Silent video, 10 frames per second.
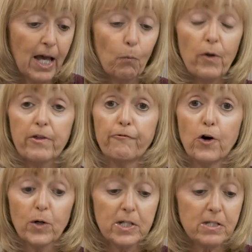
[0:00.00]
with a
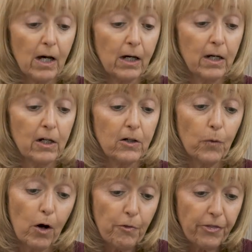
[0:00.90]
focus on
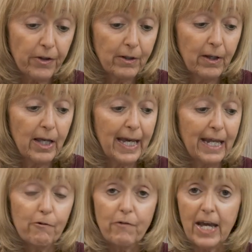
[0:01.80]
growth,
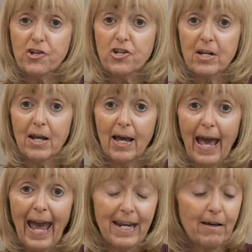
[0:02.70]
innovation,
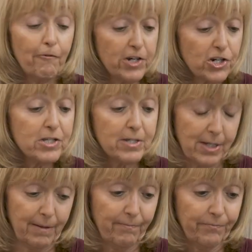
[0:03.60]
and
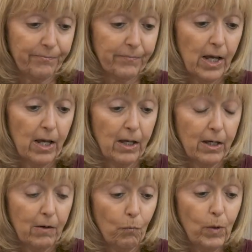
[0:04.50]
efficiency.
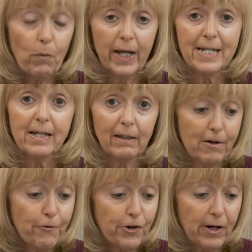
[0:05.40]
We want to
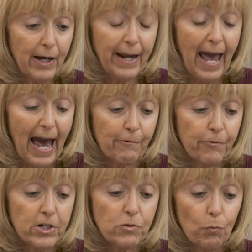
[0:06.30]
deliver an
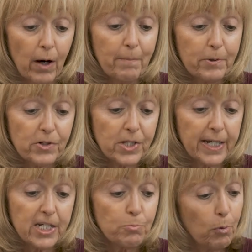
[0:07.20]
average 1
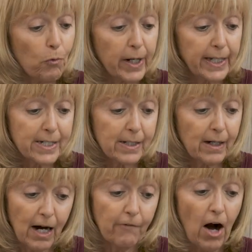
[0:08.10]
percentage point
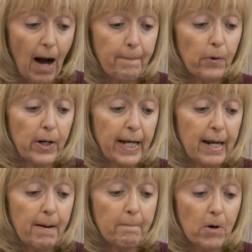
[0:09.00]
of
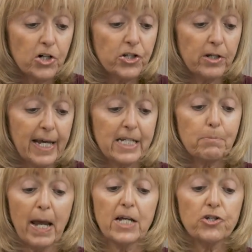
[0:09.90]
operating margin
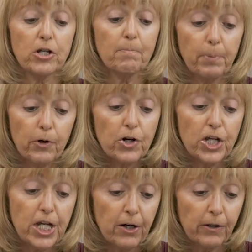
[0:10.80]
expansion per
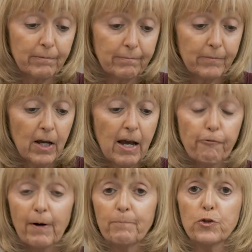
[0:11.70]
year
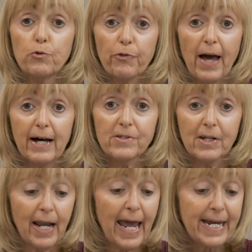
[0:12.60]
from
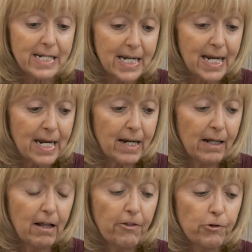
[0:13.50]
2018
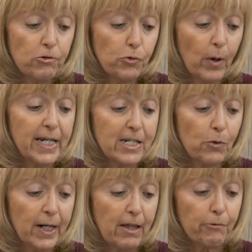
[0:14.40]
through
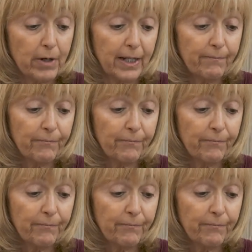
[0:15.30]
2023.